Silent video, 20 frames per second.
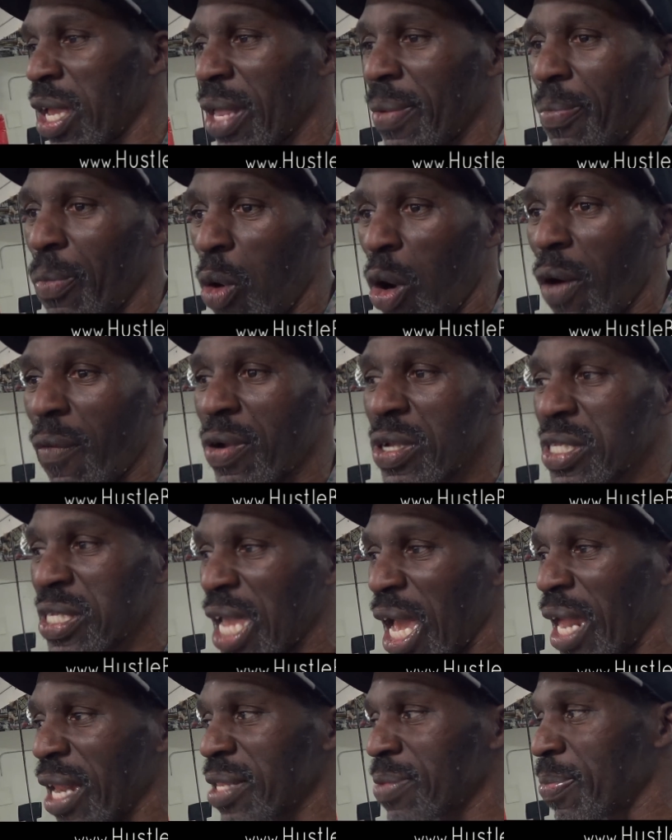get more of a
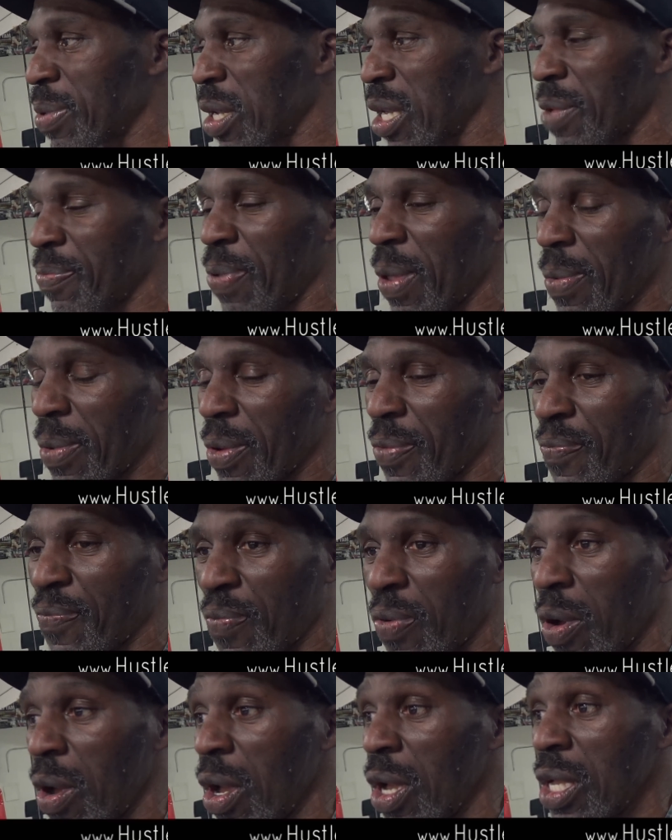challenge because people
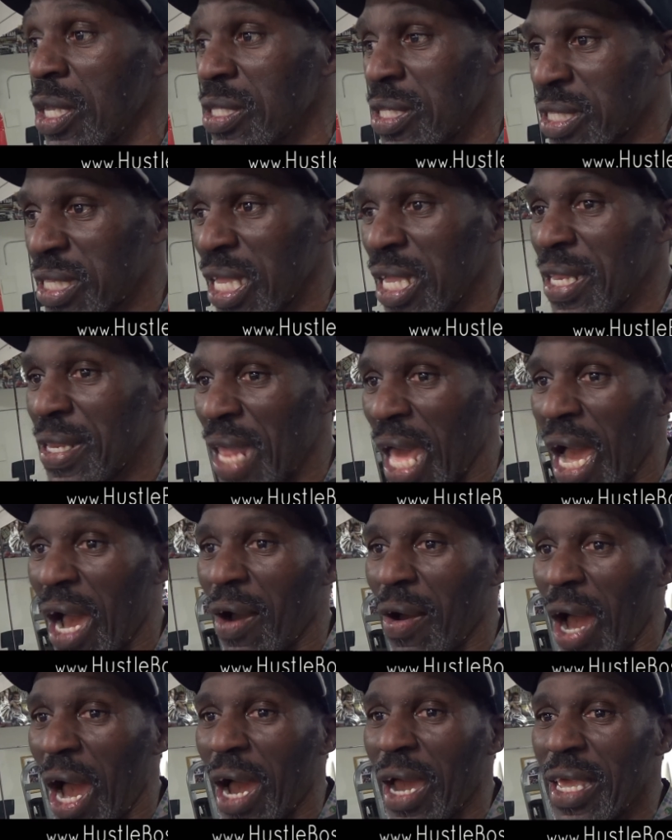see
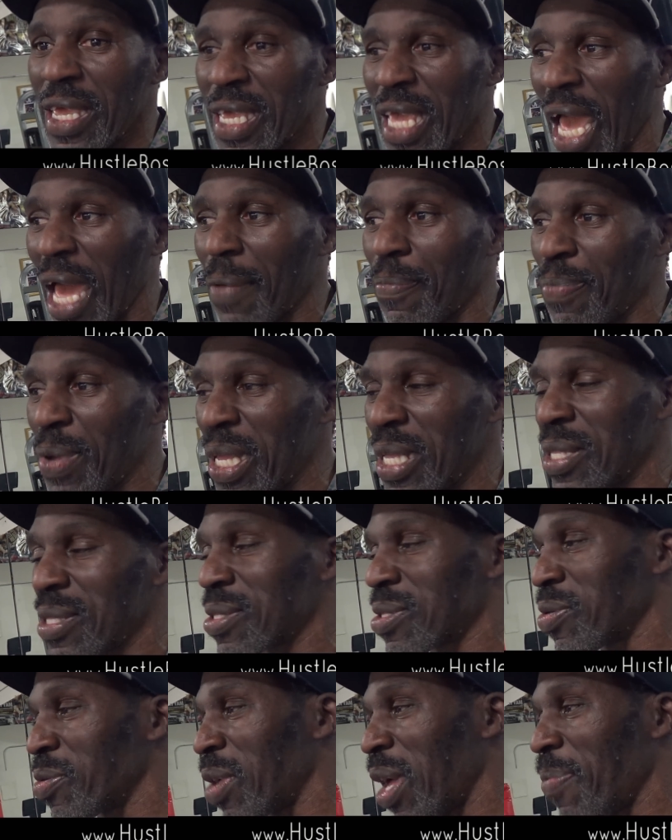now how he got beat,
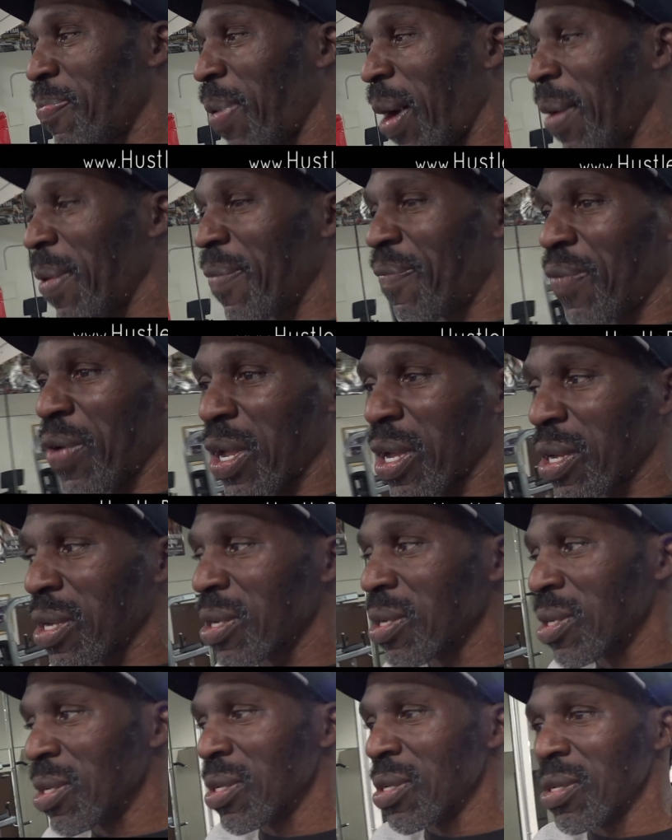so they probably figure,
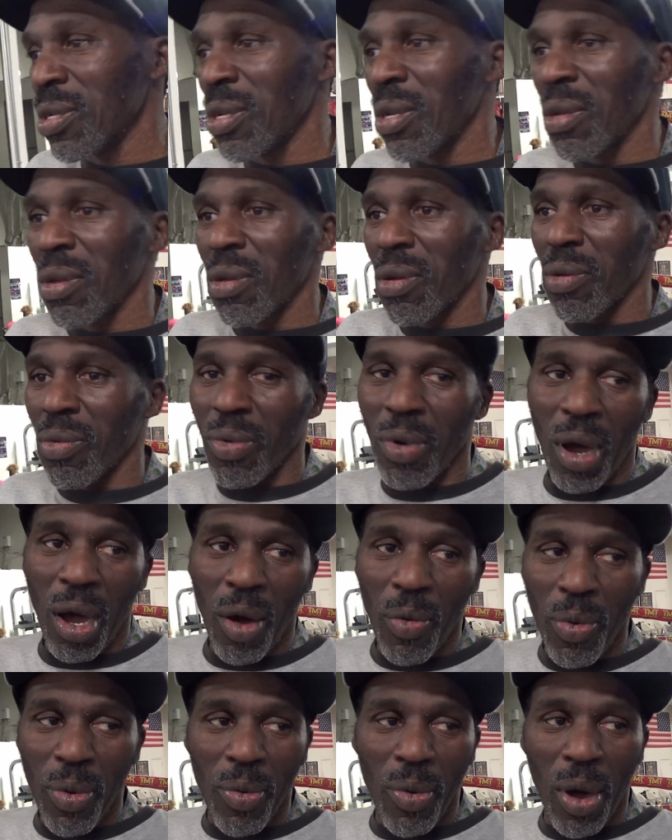well,
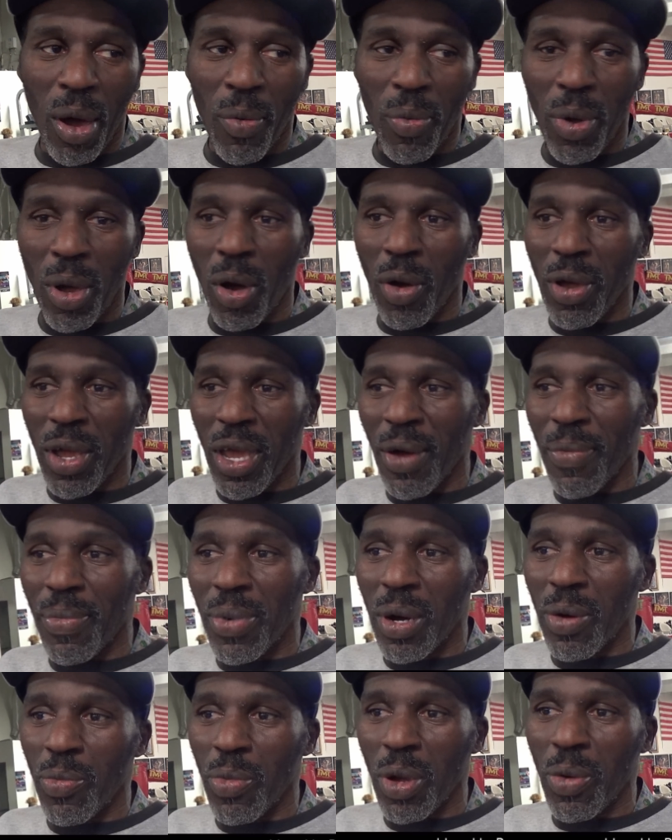
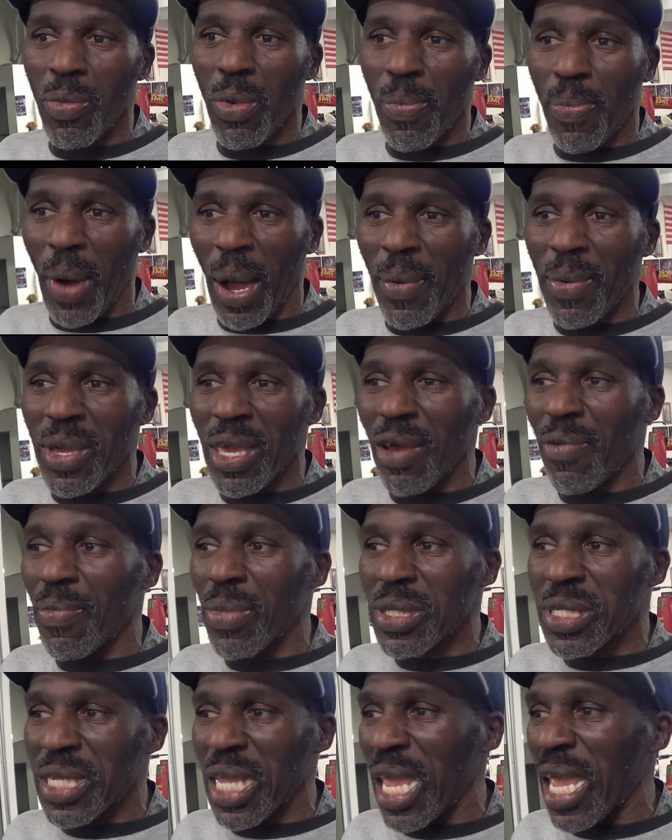we probably give him
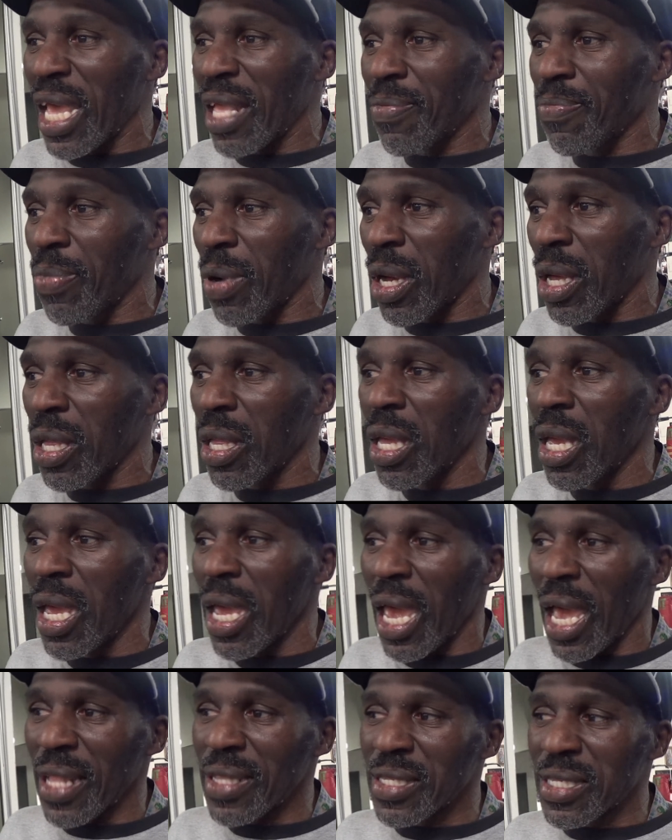a chance, but
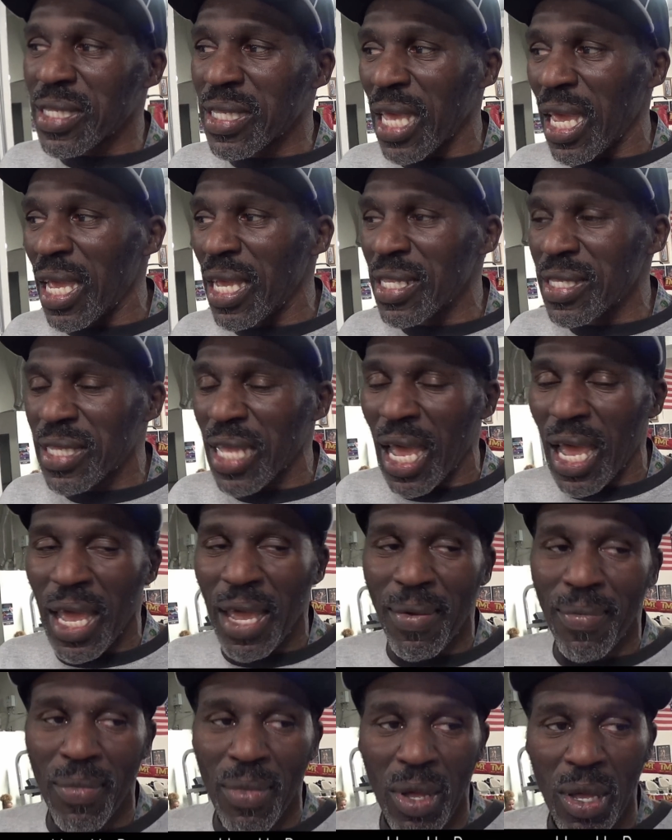at the same
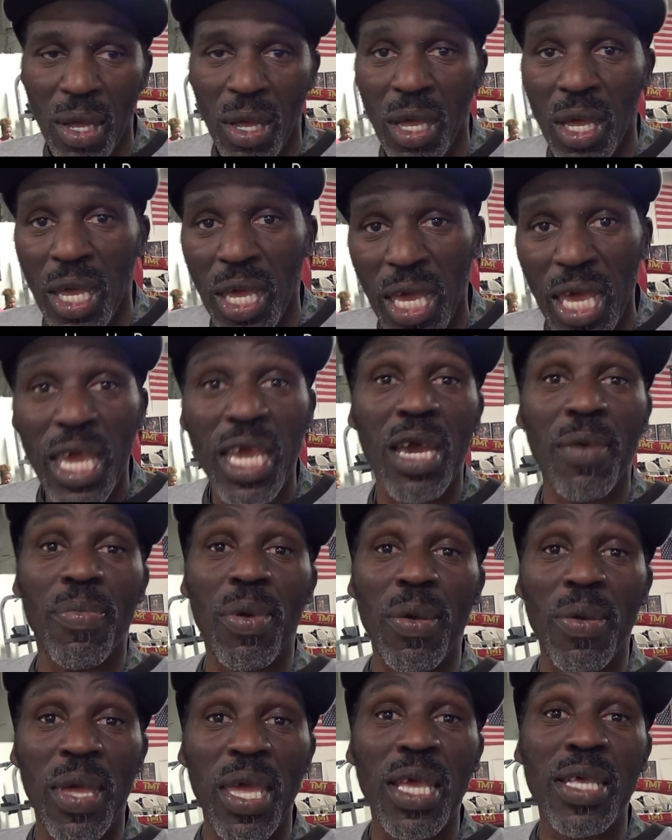time, he's a
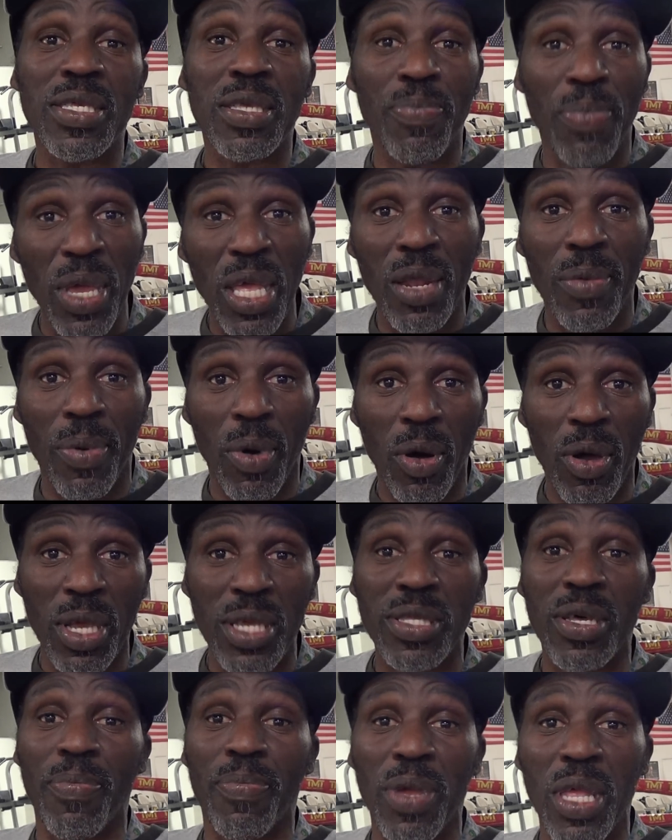beatable.
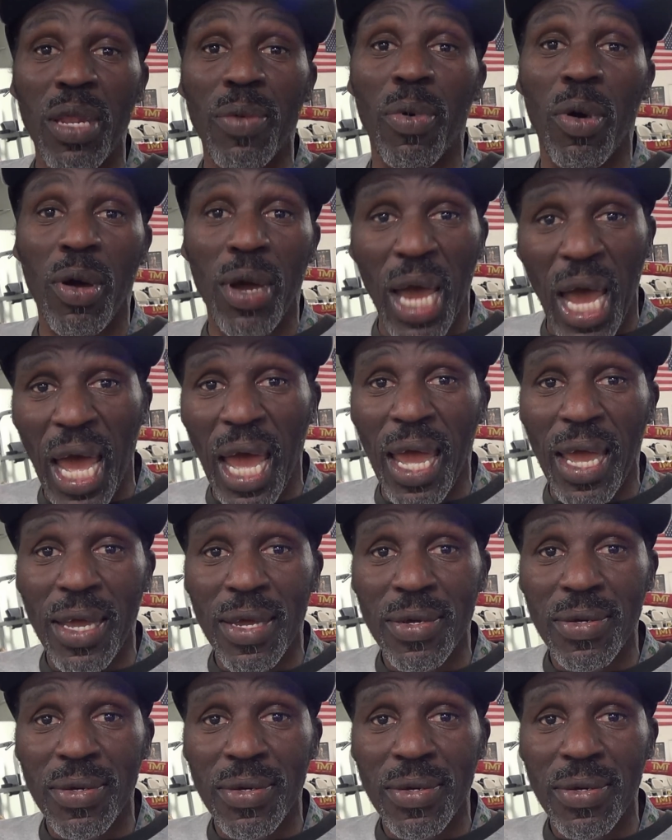He's a beatable guy.